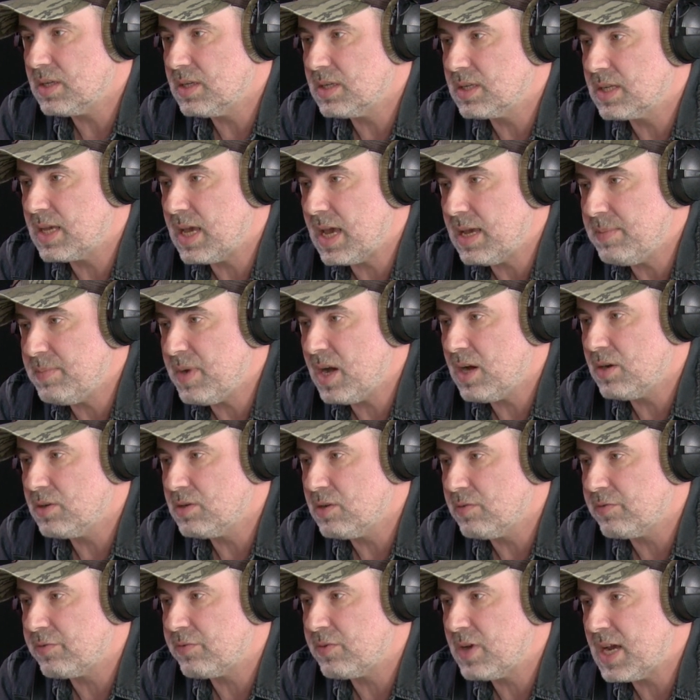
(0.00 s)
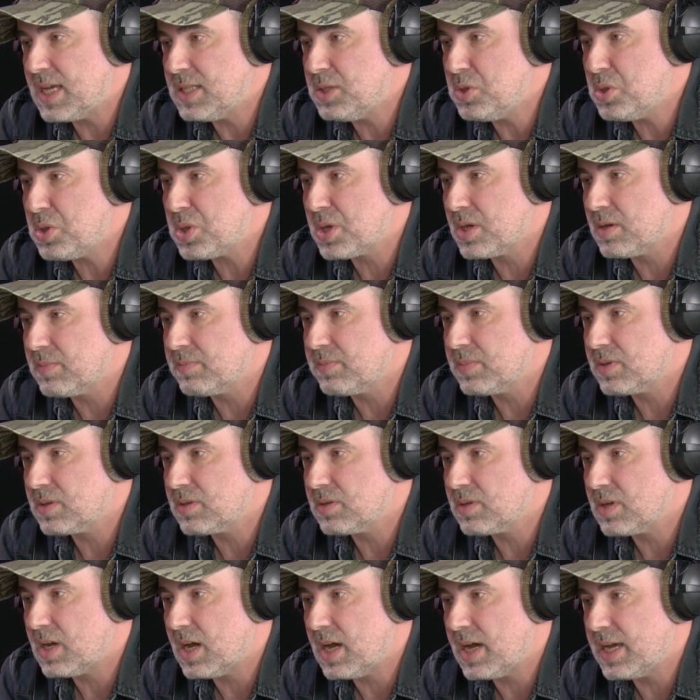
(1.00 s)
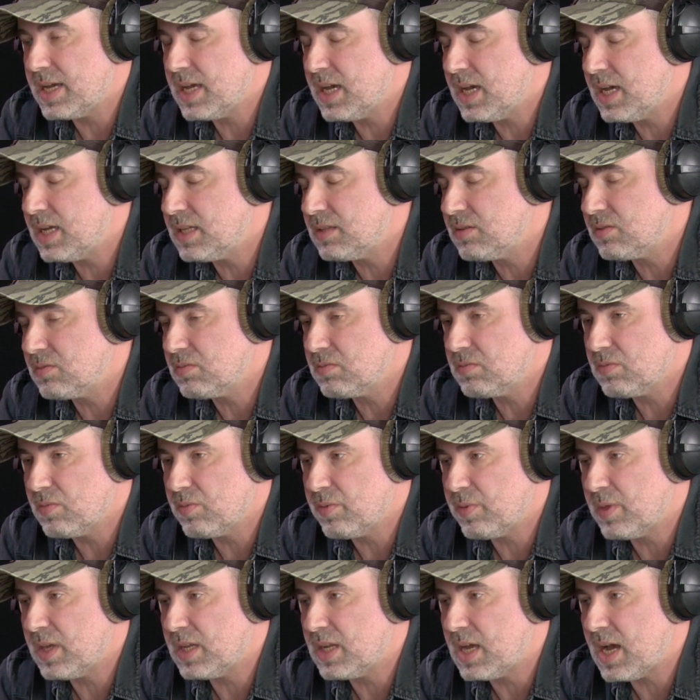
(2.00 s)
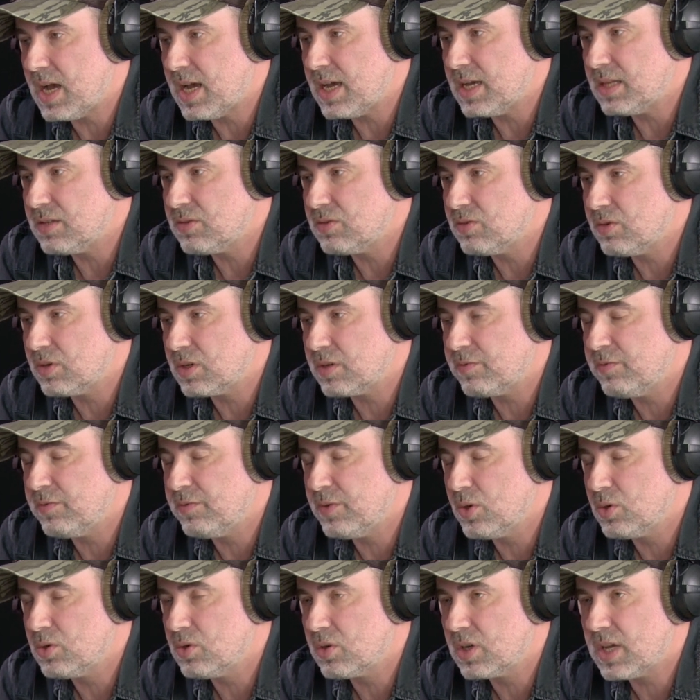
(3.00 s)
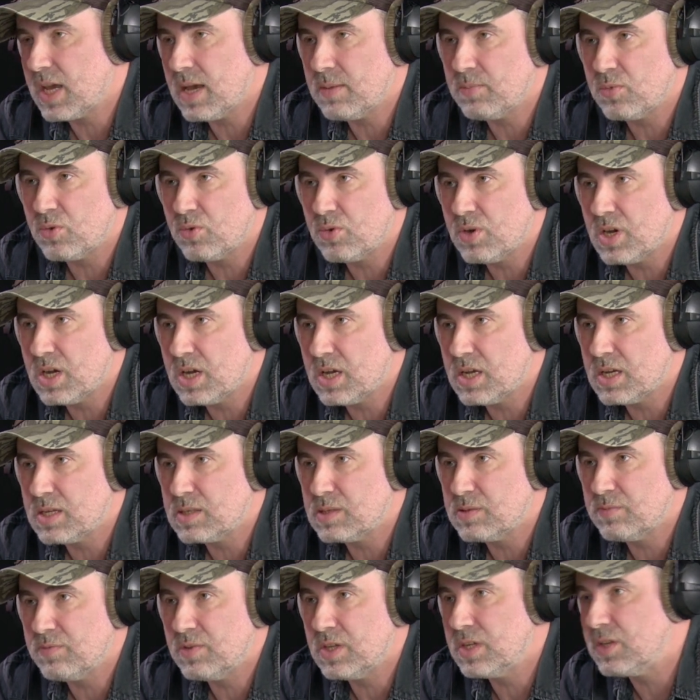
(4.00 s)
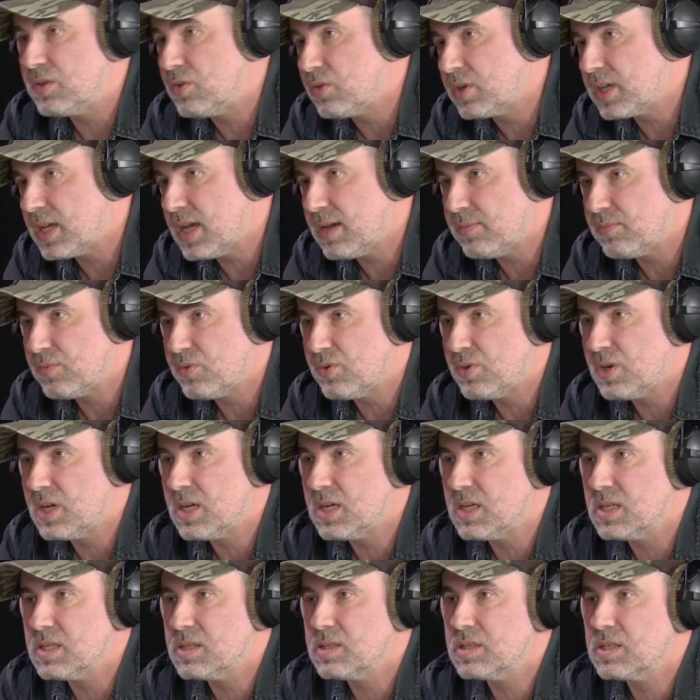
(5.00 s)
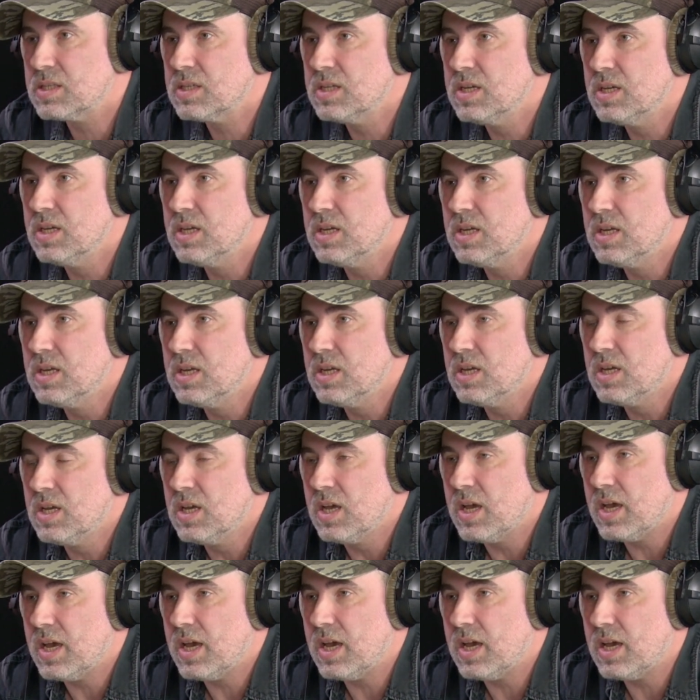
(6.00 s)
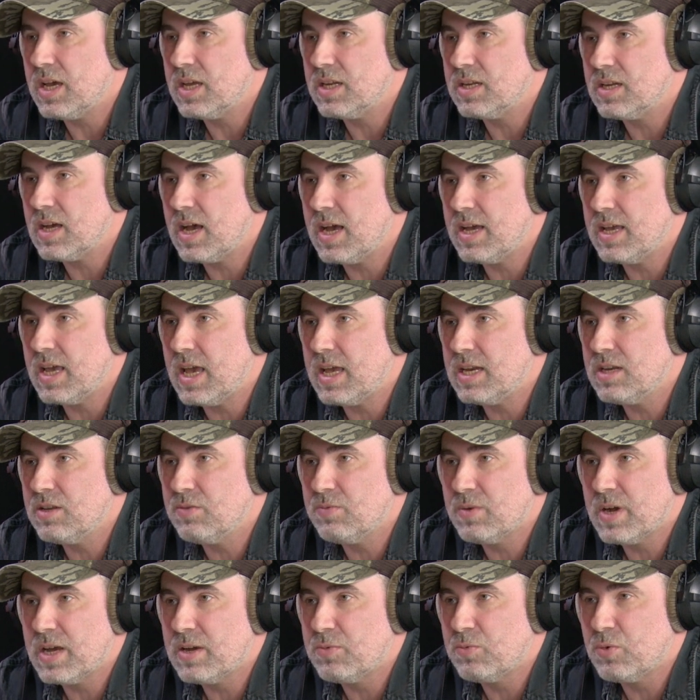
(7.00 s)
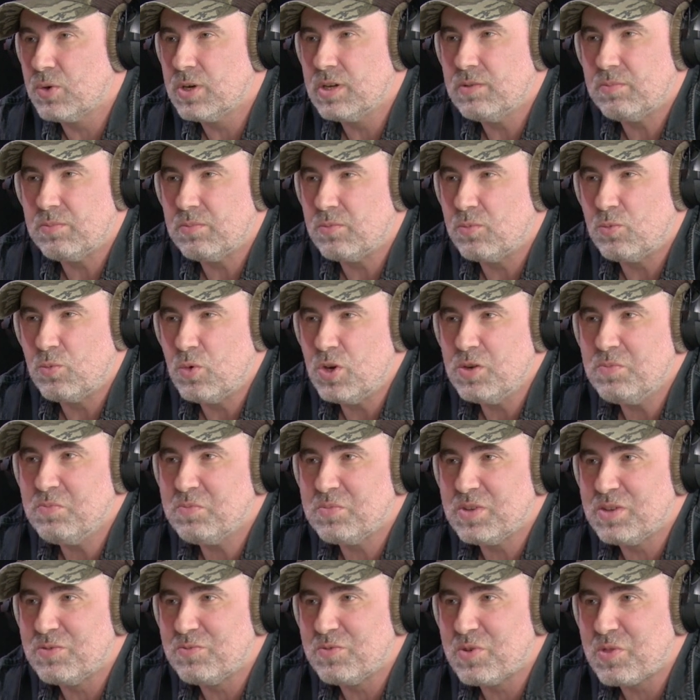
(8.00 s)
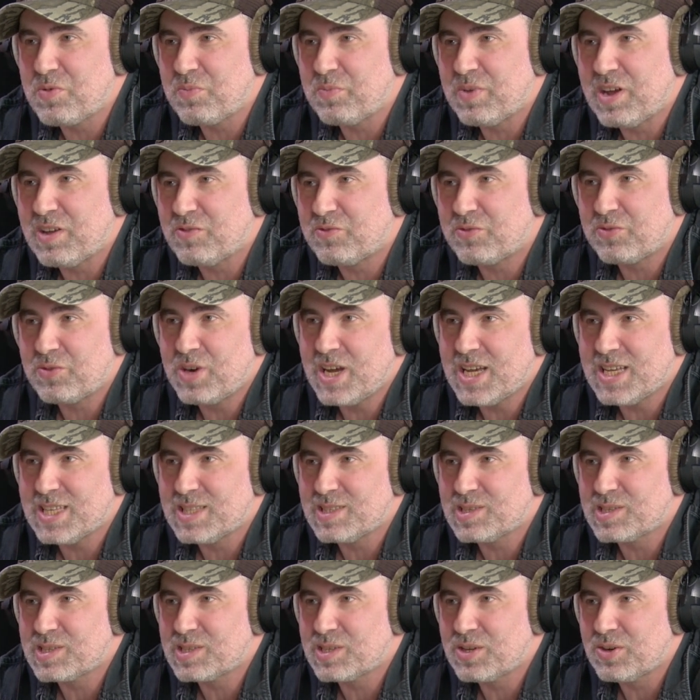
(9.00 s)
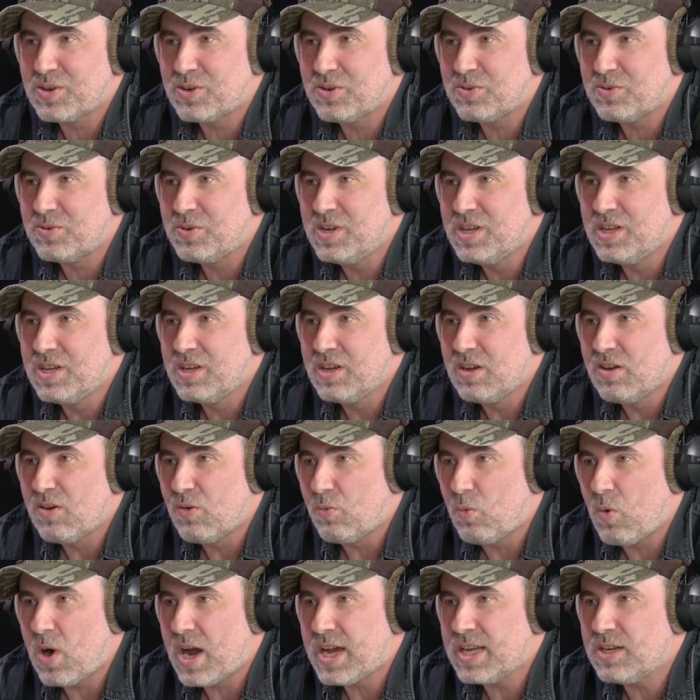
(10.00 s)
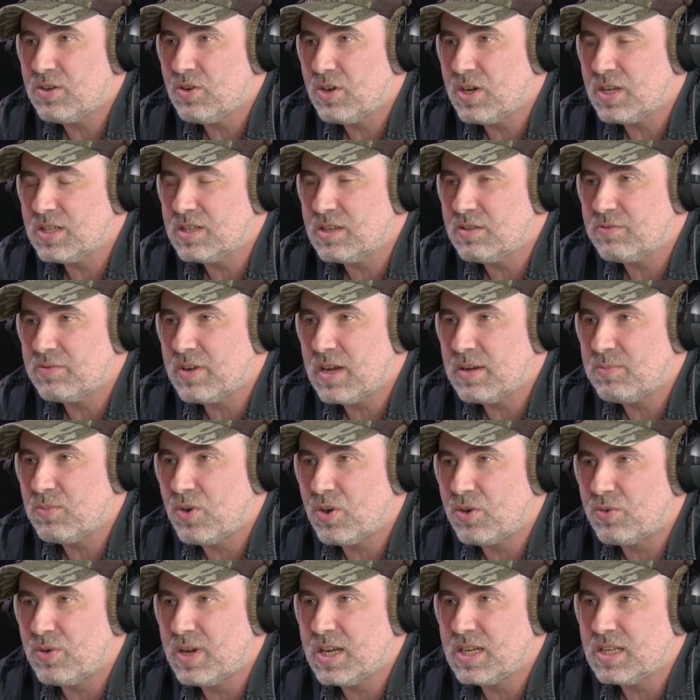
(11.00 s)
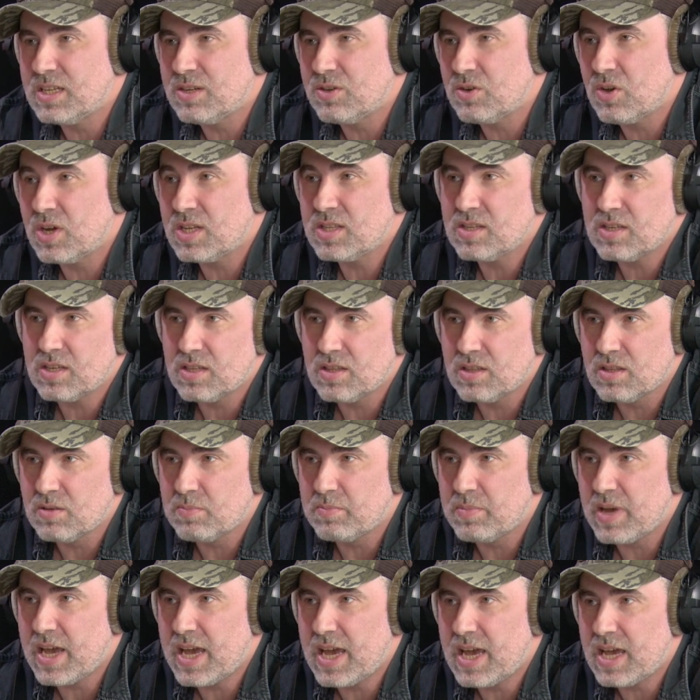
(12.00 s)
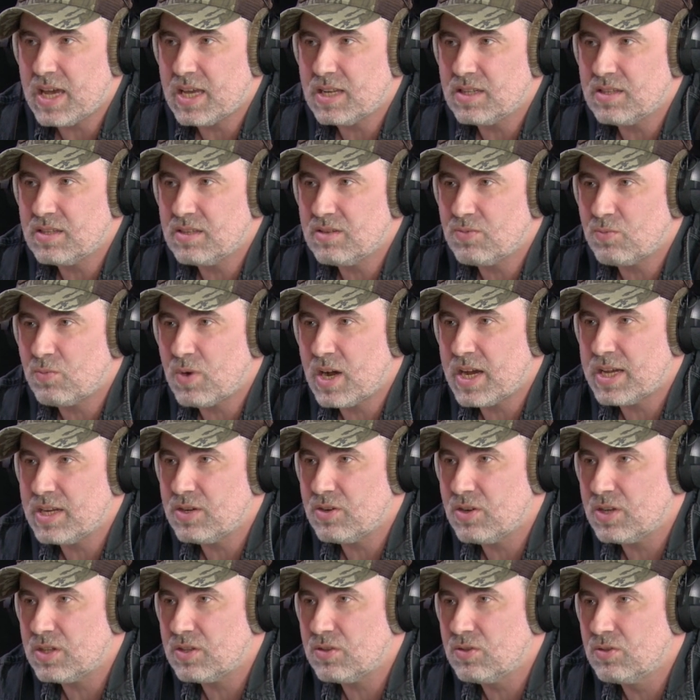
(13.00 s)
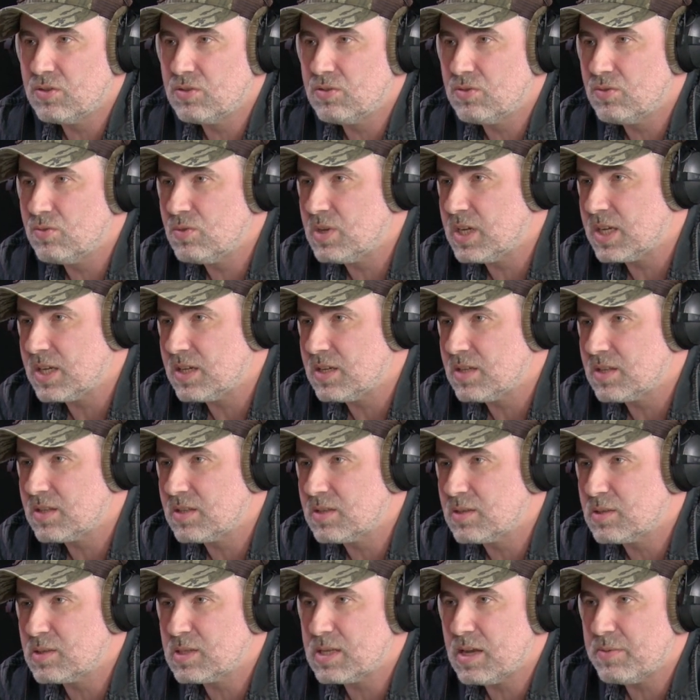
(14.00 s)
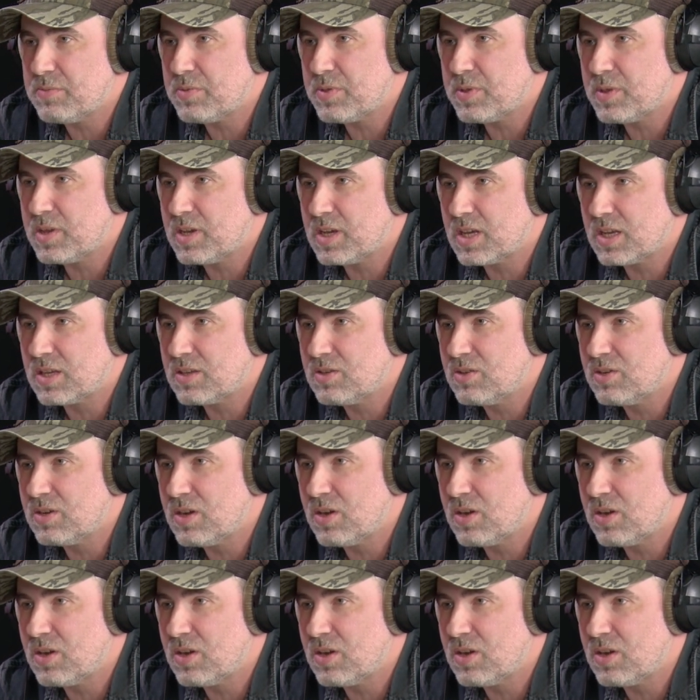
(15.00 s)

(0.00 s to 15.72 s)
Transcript: came out of friendship. I took photo cameras, video cameras, and I anyway would be with my friends. So why not, if I'm already not in the band, why not doing it something,